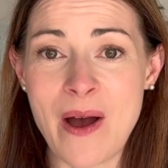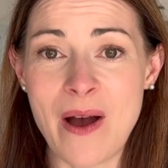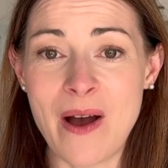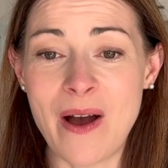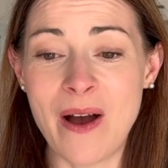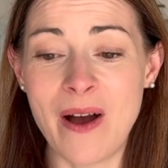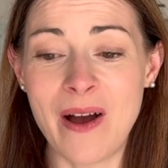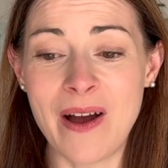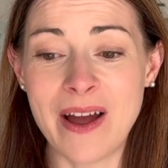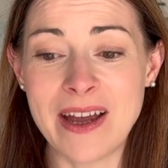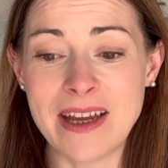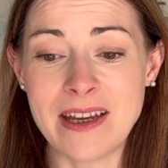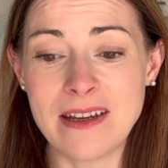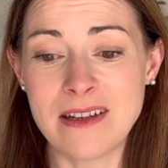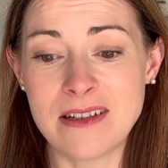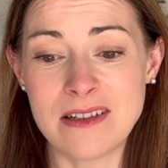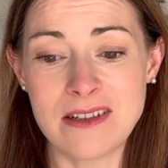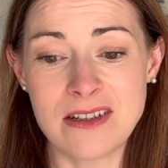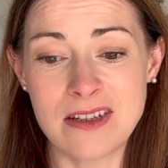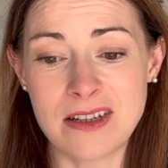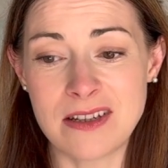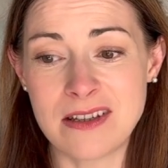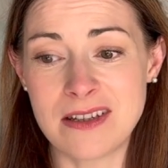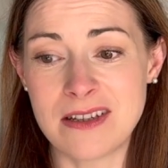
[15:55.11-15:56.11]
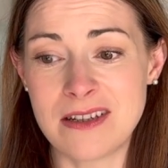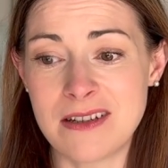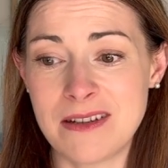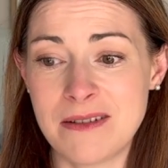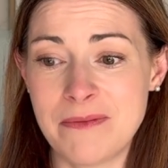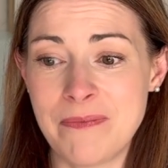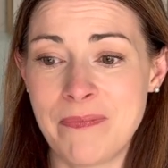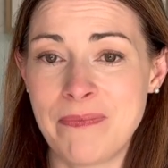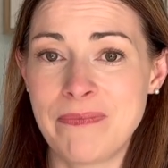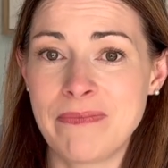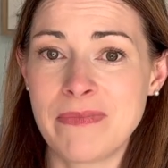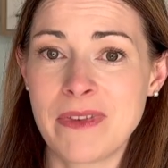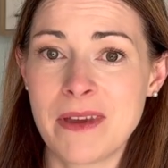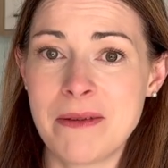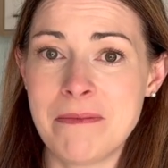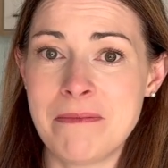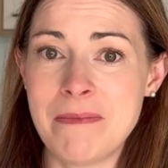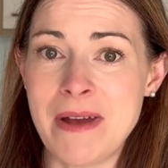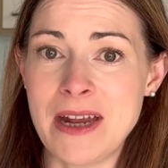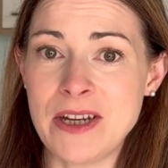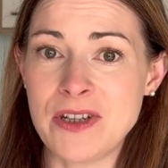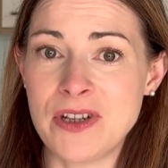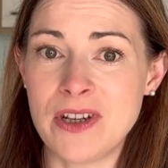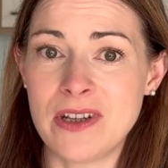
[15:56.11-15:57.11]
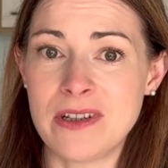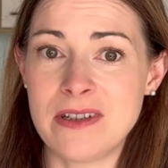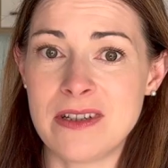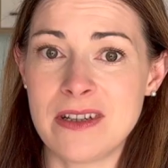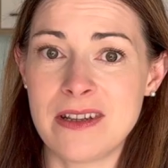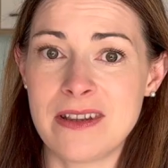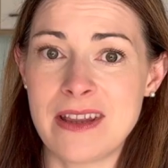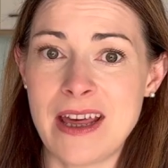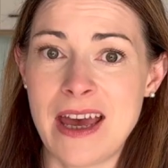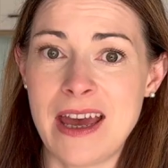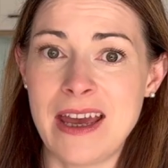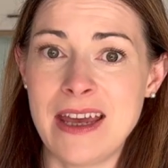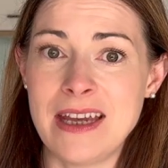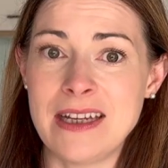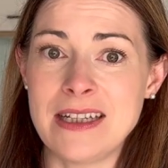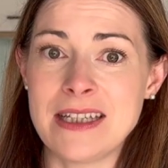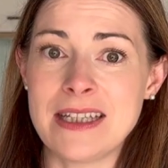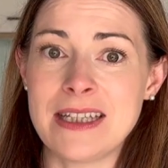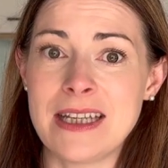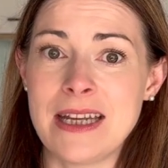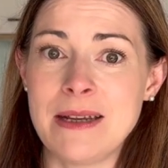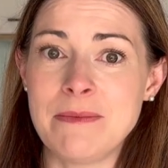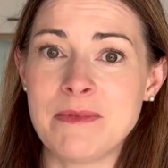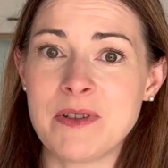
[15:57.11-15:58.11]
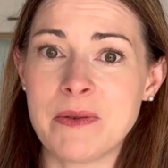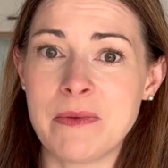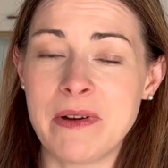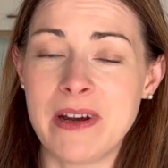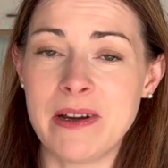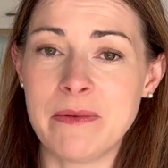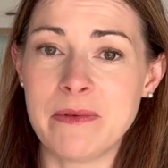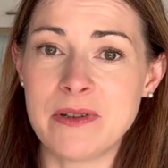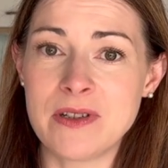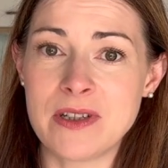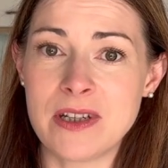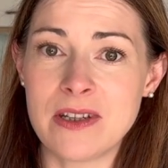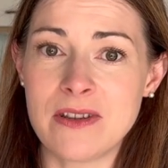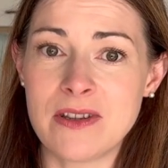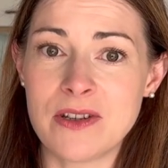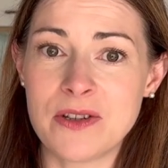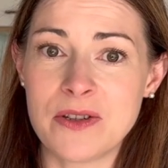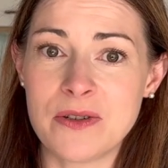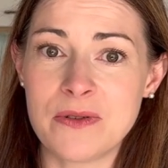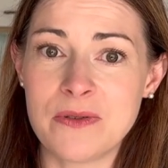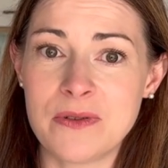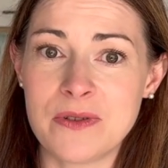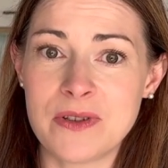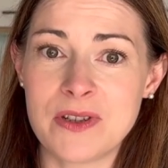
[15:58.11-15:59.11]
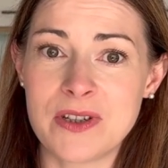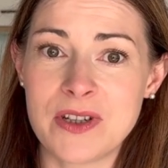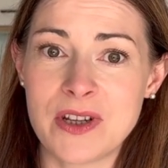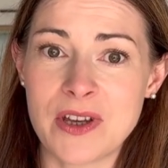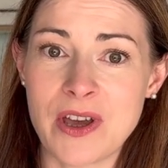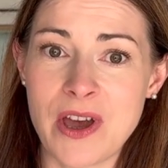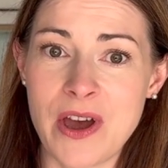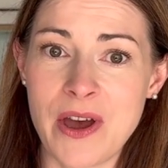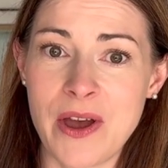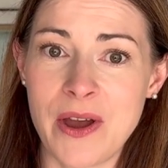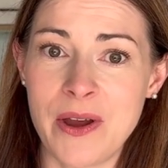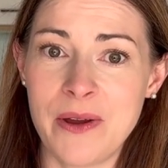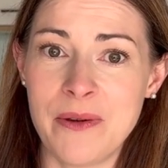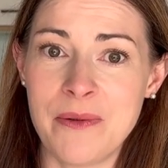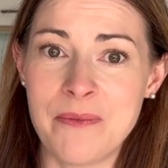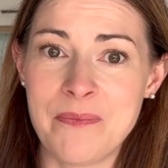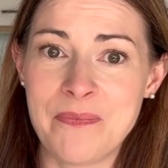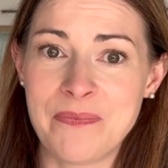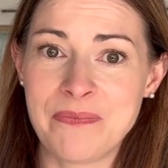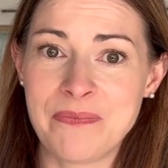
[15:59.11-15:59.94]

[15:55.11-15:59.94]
I just measured their inseam to where I wanted the shorts to go,